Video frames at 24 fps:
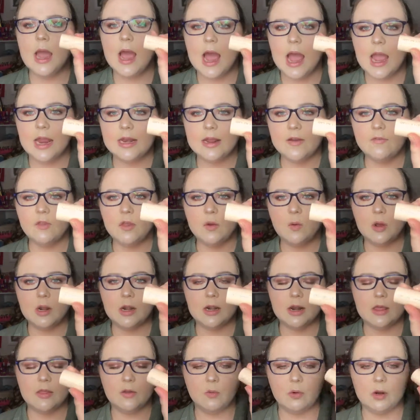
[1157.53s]
I definitely want
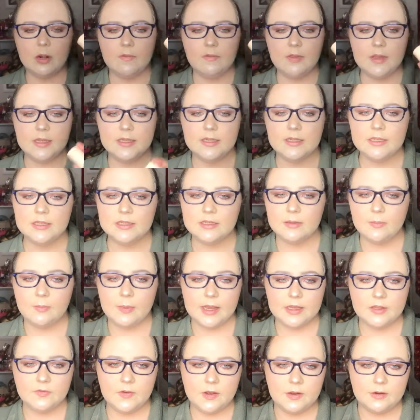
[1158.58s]
another one of these. This is the
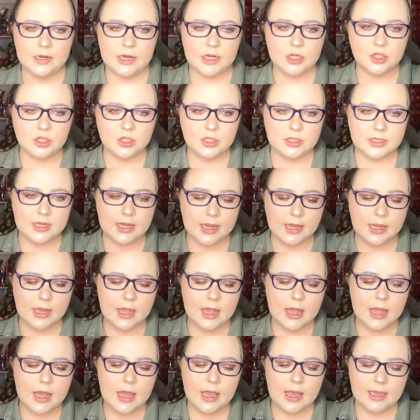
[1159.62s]
best foundation stick.
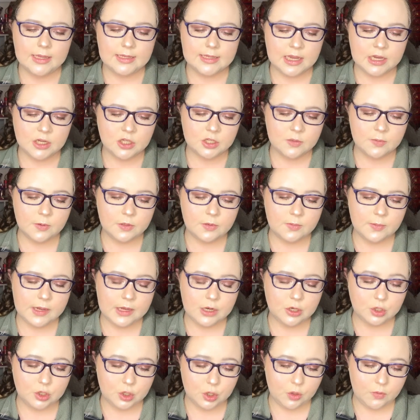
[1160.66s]
It's actually supposed to be a
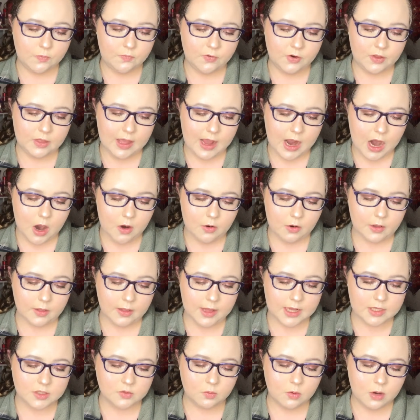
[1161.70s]
dupe for the
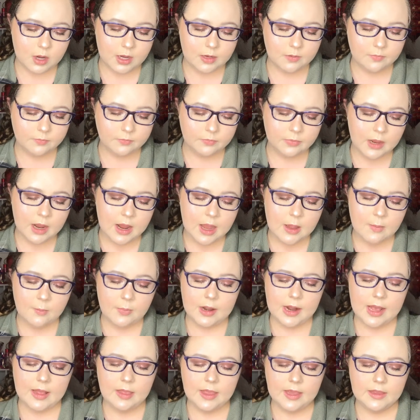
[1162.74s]
Hourglass one, but
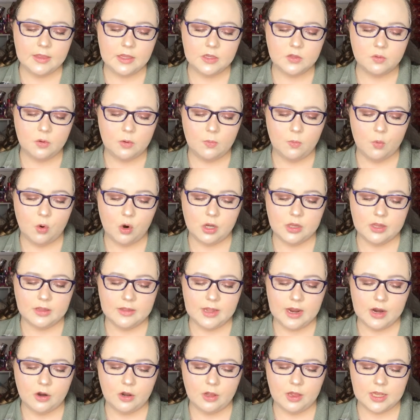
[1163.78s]
I like this one more than
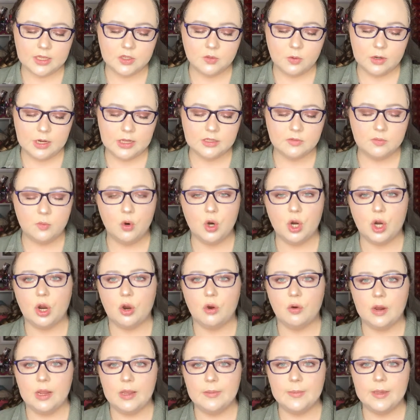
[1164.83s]
the Hourglass one. It's more
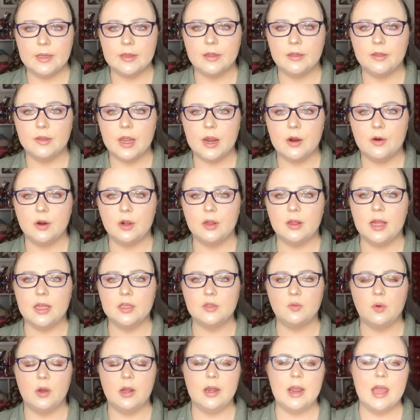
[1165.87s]
creamy than the
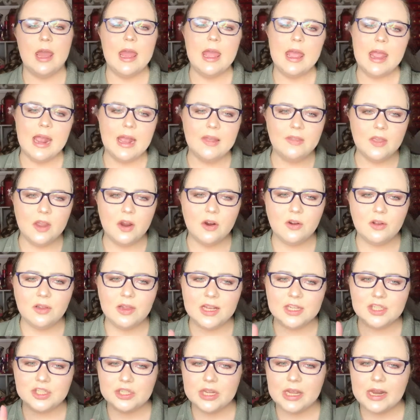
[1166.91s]
Hourglass one. And the
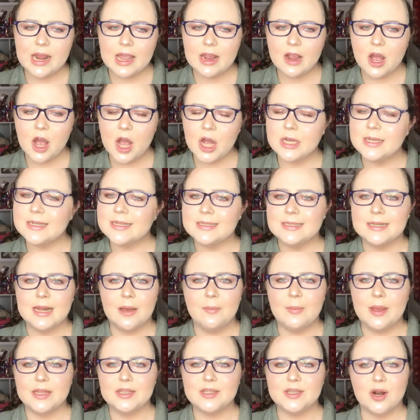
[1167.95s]
Hourglass shade I got does
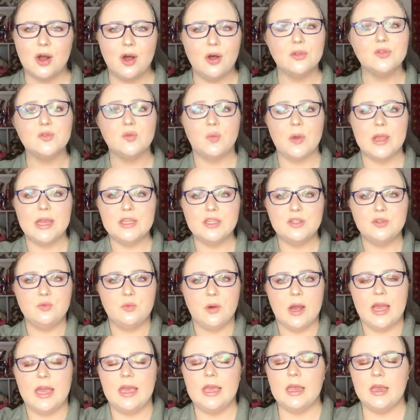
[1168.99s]
not match at all. It's way too
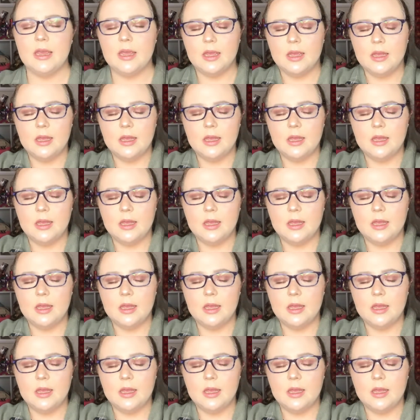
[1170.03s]
white.